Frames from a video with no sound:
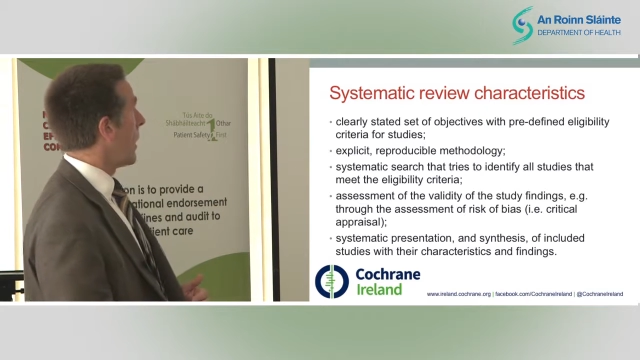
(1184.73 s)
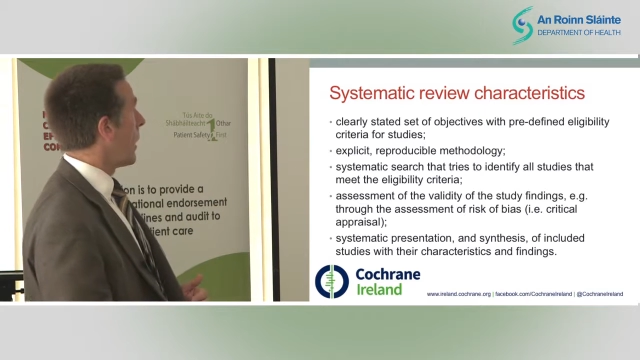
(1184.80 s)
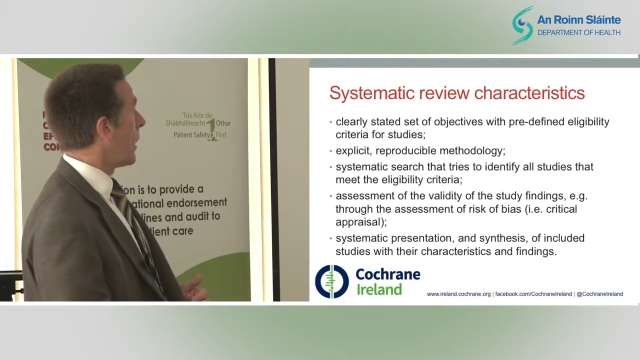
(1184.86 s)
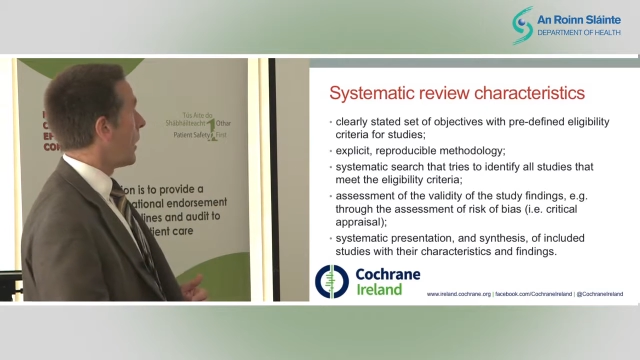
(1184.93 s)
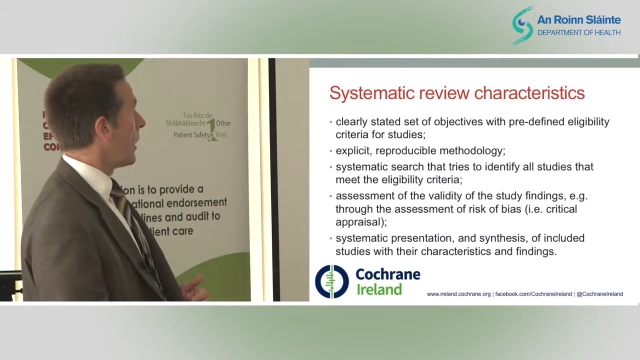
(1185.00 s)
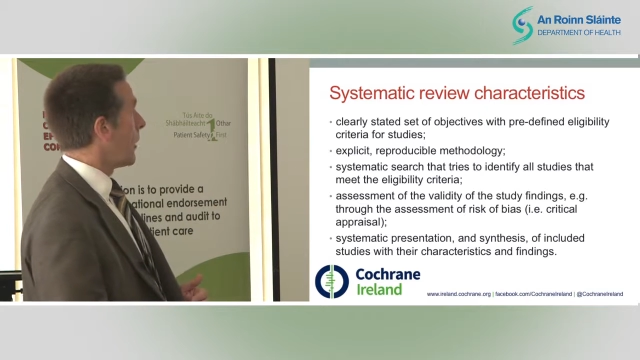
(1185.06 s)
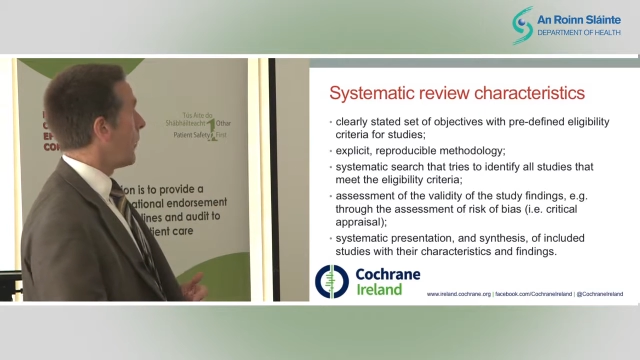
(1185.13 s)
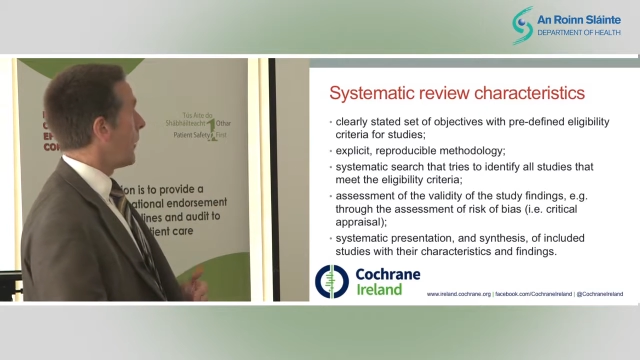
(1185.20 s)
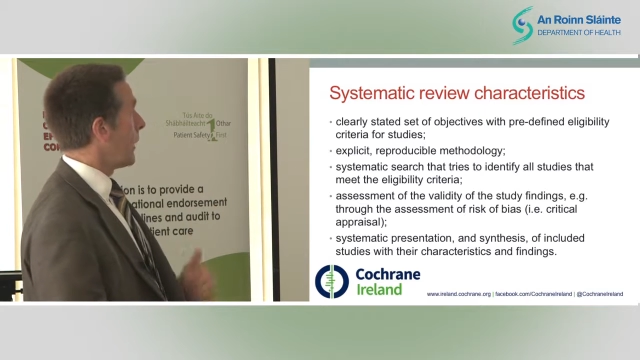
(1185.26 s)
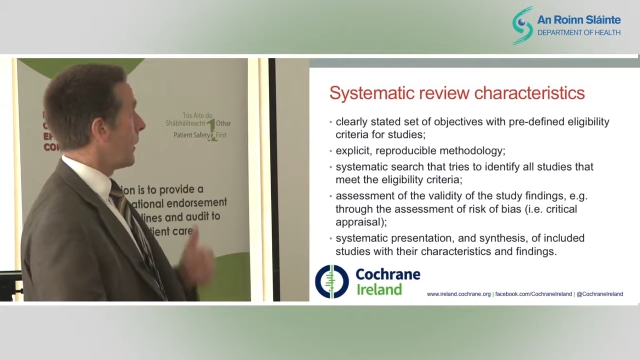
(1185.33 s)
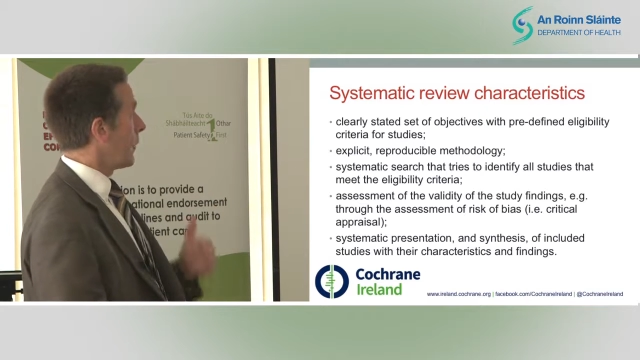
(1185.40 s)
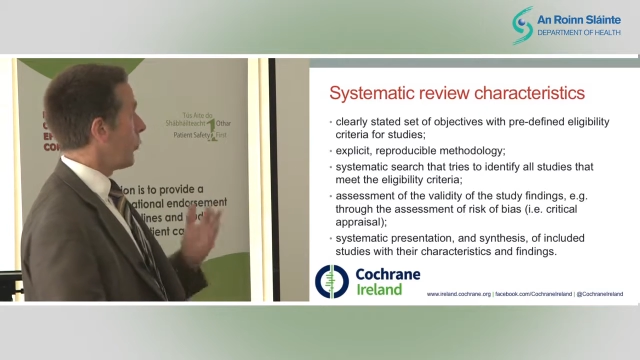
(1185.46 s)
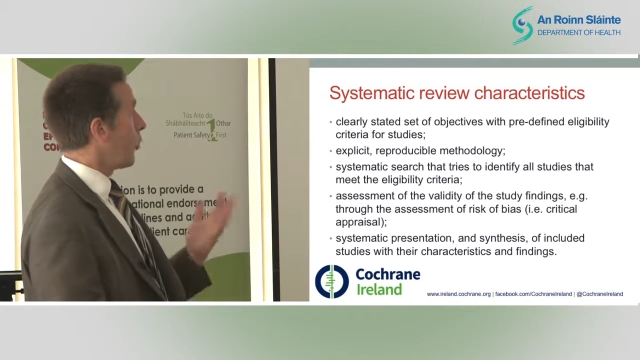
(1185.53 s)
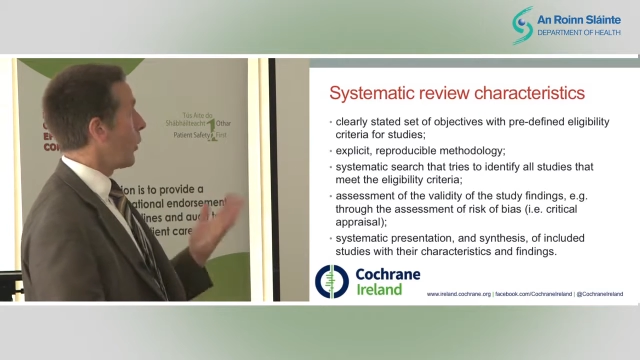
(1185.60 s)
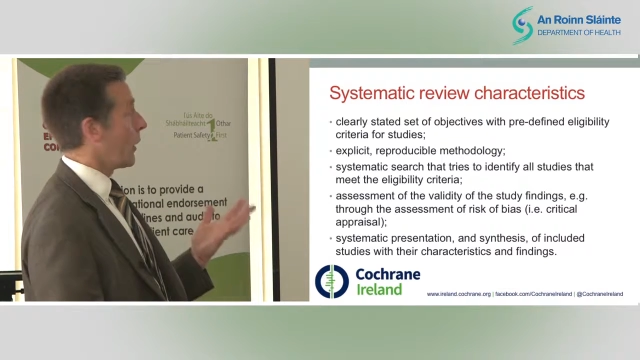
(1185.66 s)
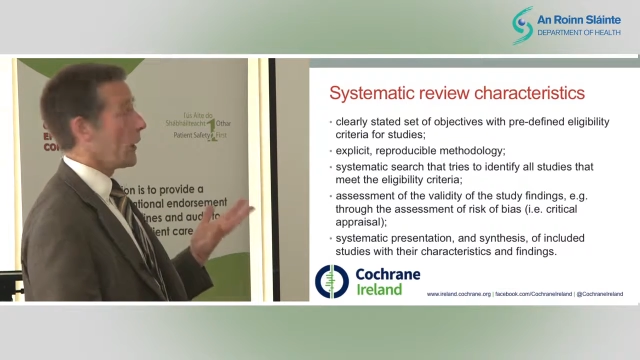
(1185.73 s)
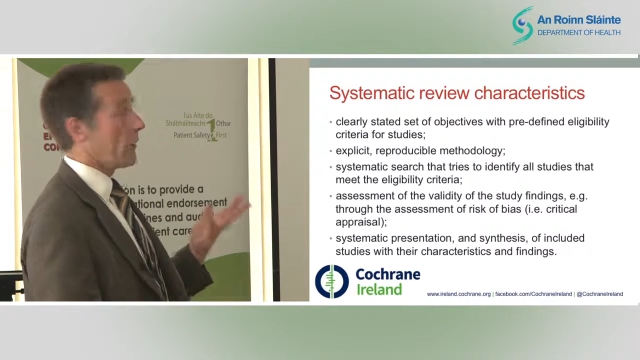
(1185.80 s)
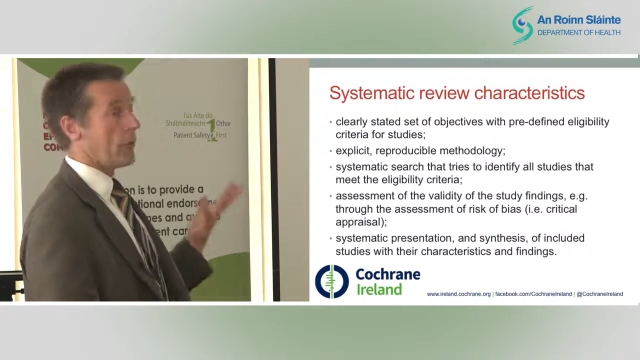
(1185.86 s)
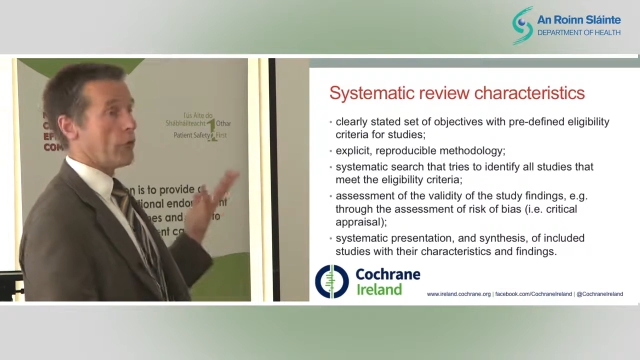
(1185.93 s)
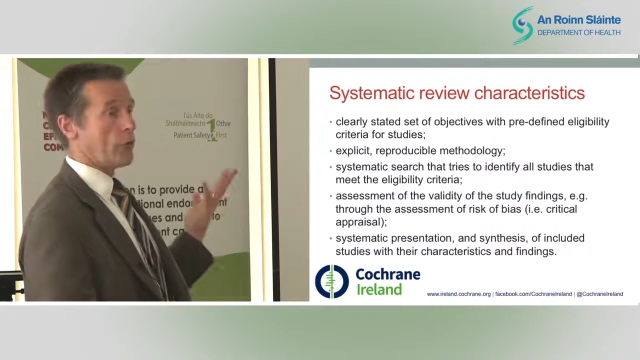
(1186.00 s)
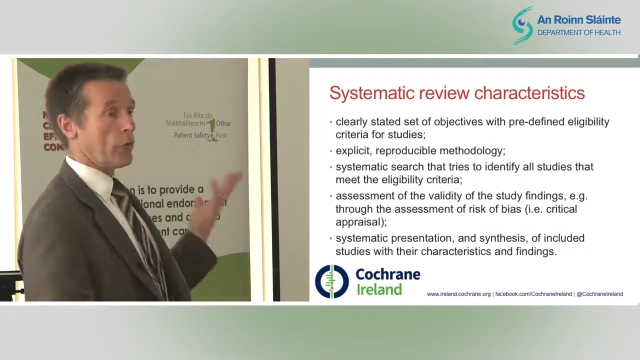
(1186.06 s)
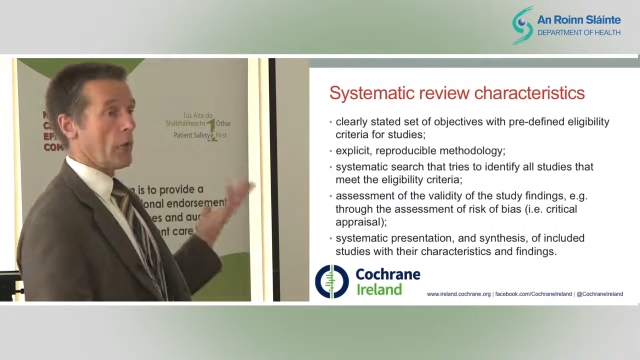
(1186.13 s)
in a way
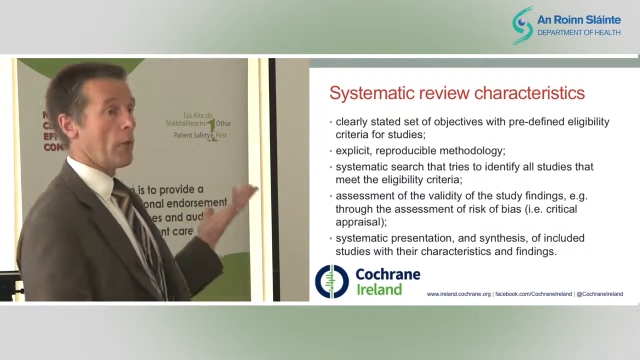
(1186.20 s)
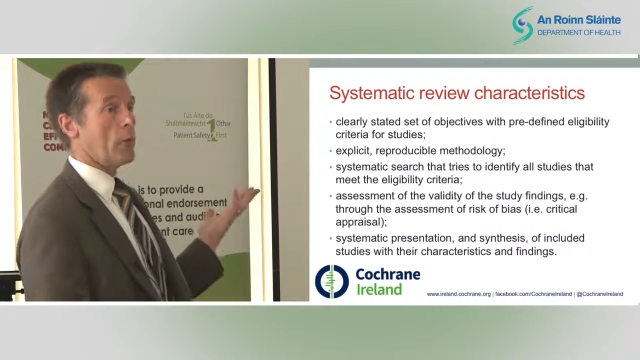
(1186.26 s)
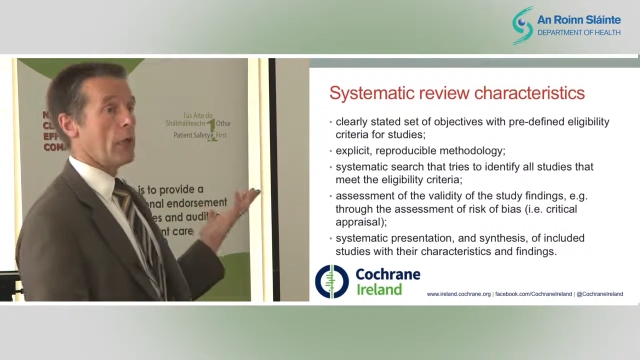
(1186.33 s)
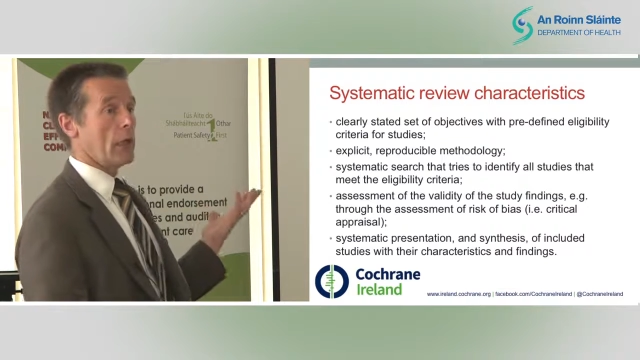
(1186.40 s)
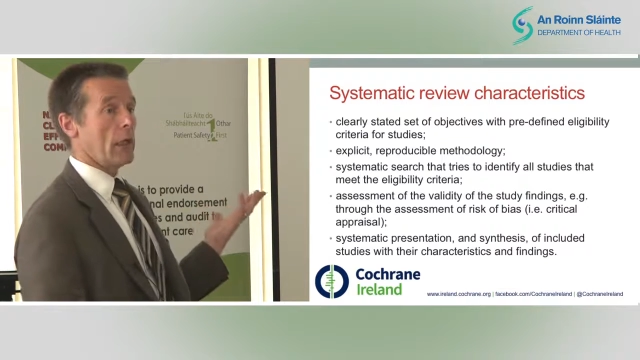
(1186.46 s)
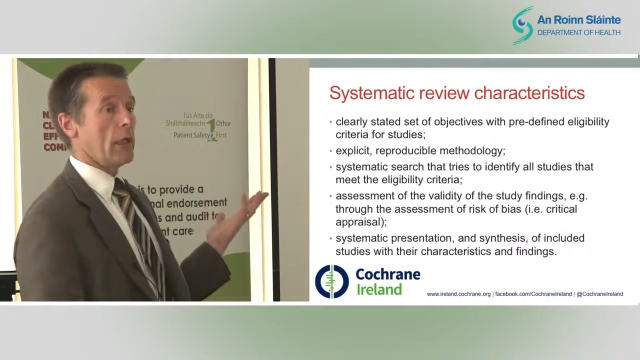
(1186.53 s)
that somebody